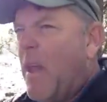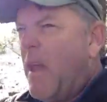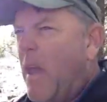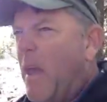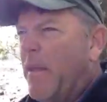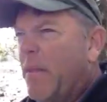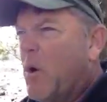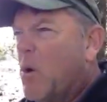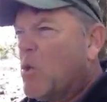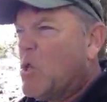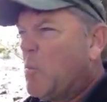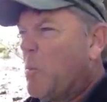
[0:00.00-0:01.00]
and
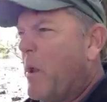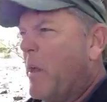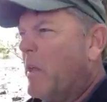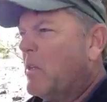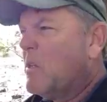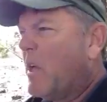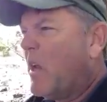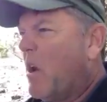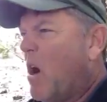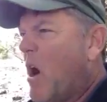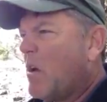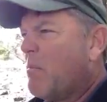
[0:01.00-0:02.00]
those springs get
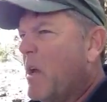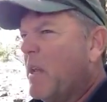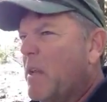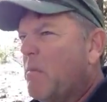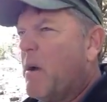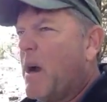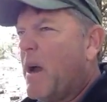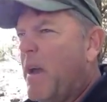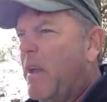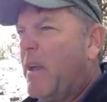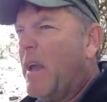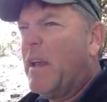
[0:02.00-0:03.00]
augmented
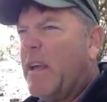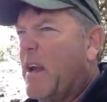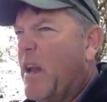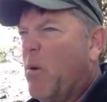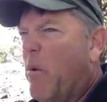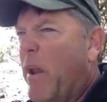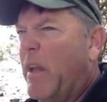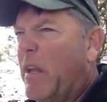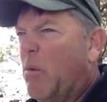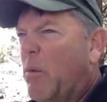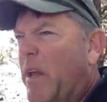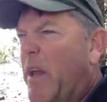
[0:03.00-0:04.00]
by any kind of rain
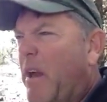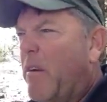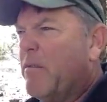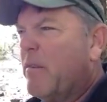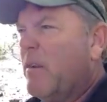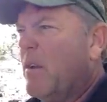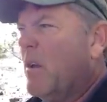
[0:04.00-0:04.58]
that we have.